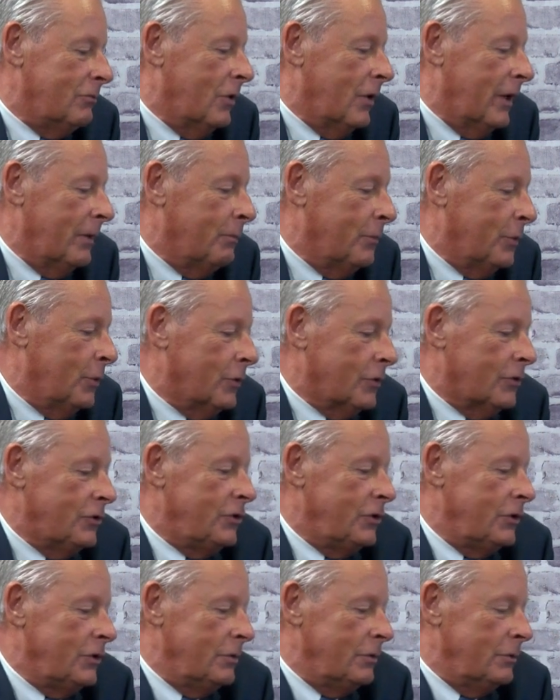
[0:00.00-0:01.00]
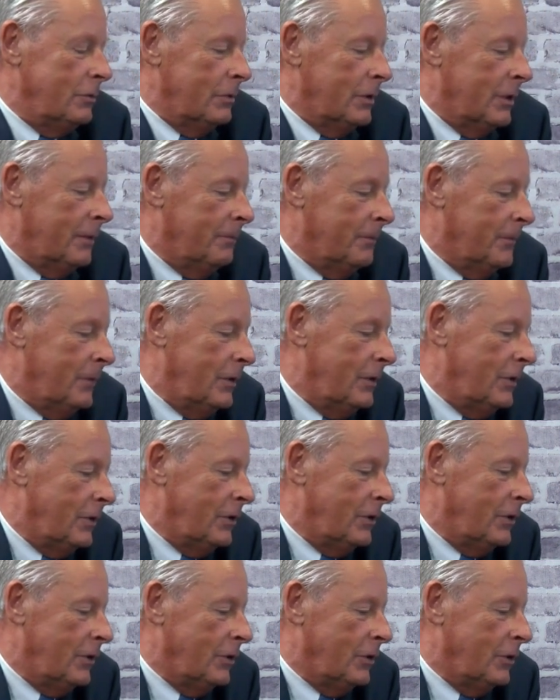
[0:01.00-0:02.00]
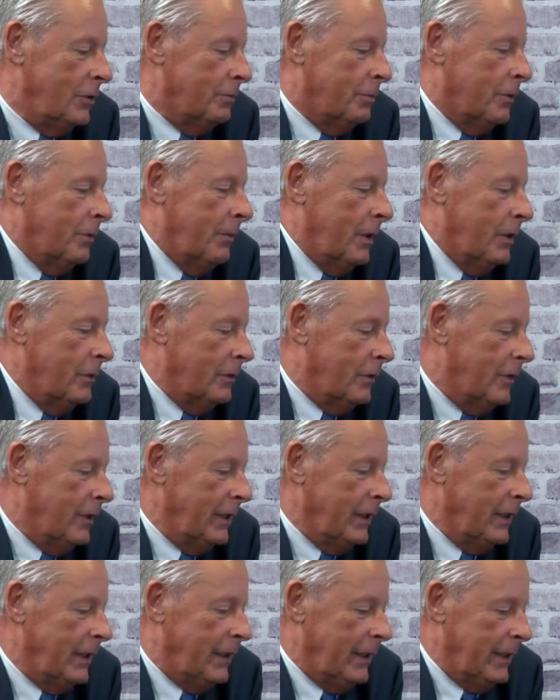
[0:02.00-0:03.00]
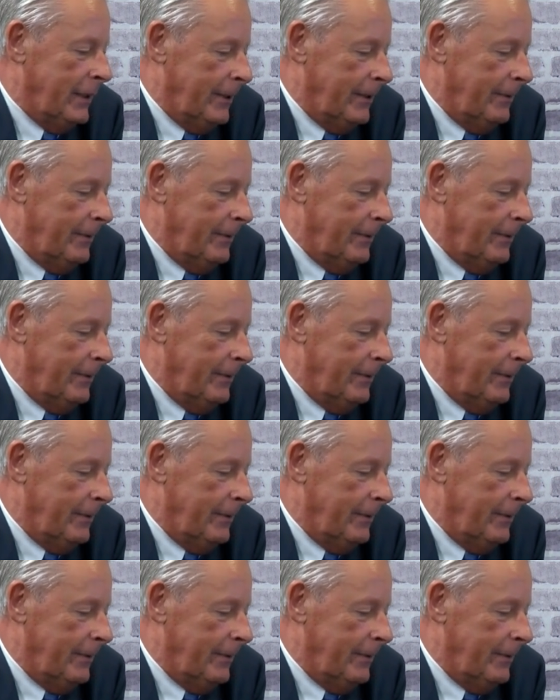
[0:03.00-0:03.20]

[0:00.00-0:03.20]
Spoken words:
write books. You promote the